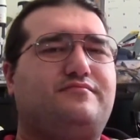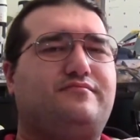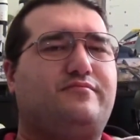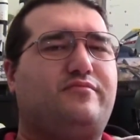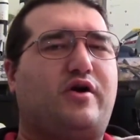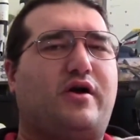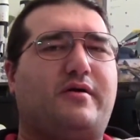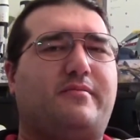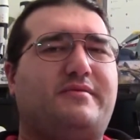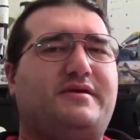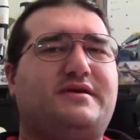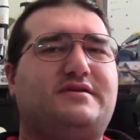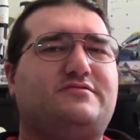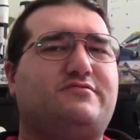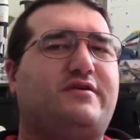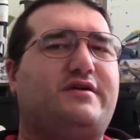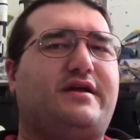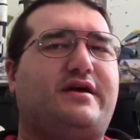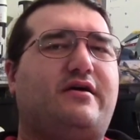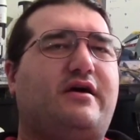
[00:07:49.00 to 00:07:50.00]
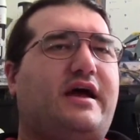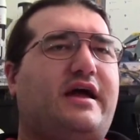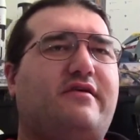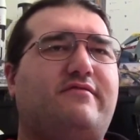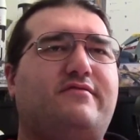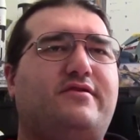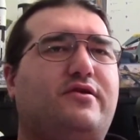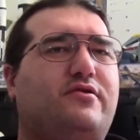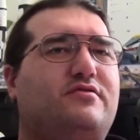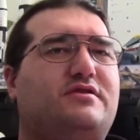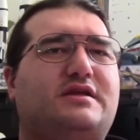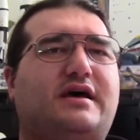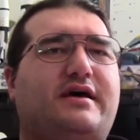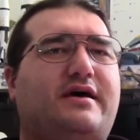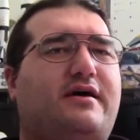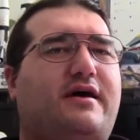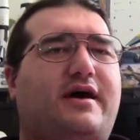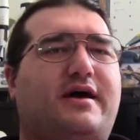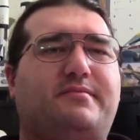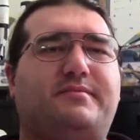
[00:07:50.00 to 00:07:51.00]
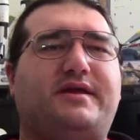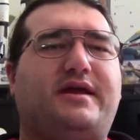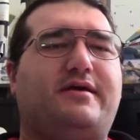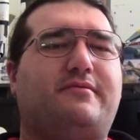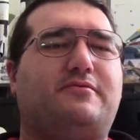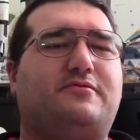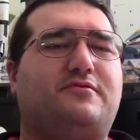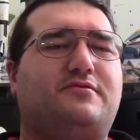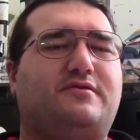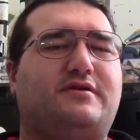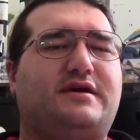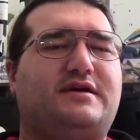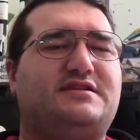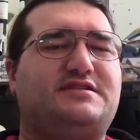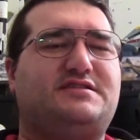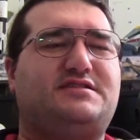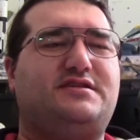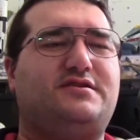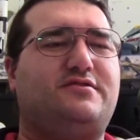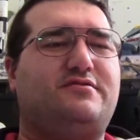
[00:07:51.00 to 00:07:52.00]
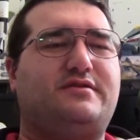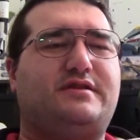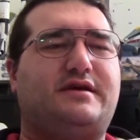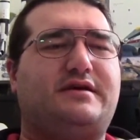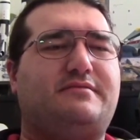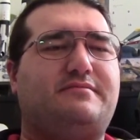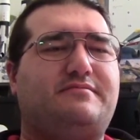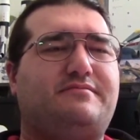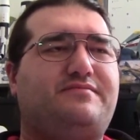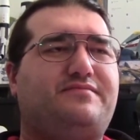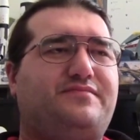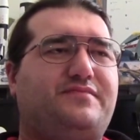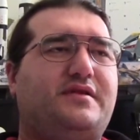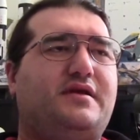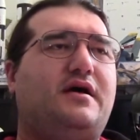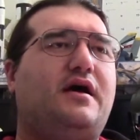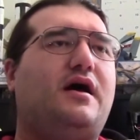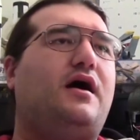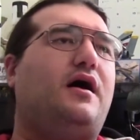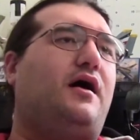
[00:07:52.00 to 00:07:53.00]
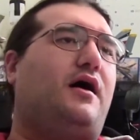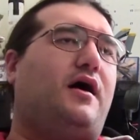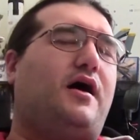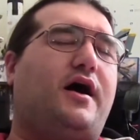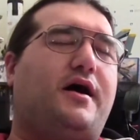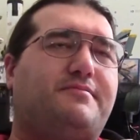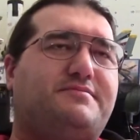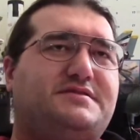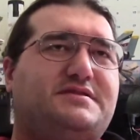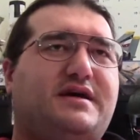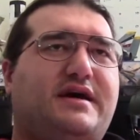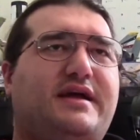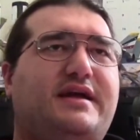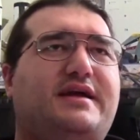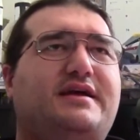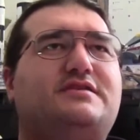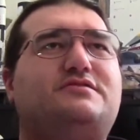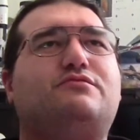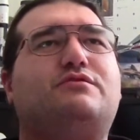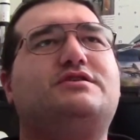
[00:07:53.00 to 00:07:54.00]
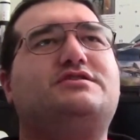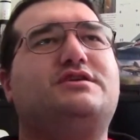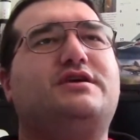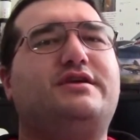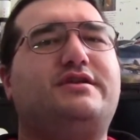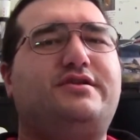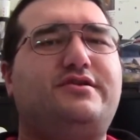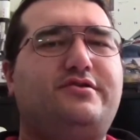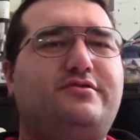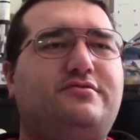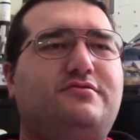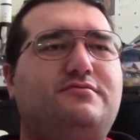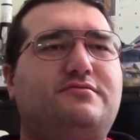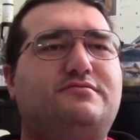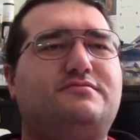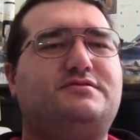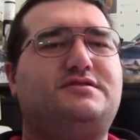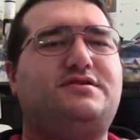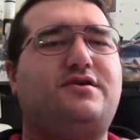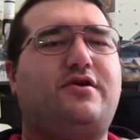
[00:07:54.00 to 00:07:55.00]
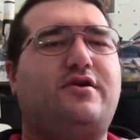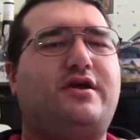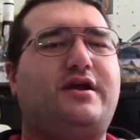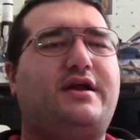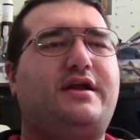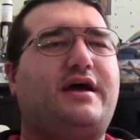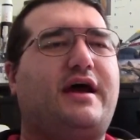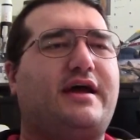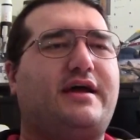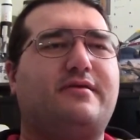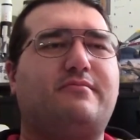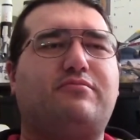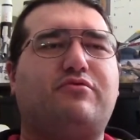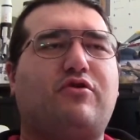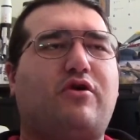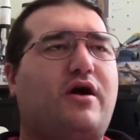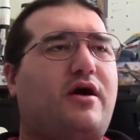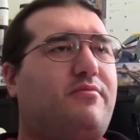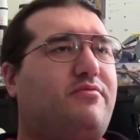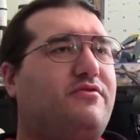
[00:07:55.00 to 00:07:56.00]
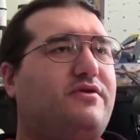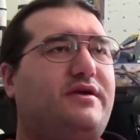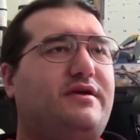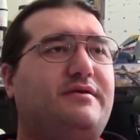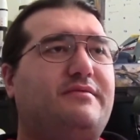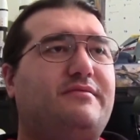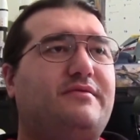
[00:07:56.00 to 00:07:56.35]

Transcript: Problem is right now I have no timetable as to doing that. Upside is once I do start it, I can probably,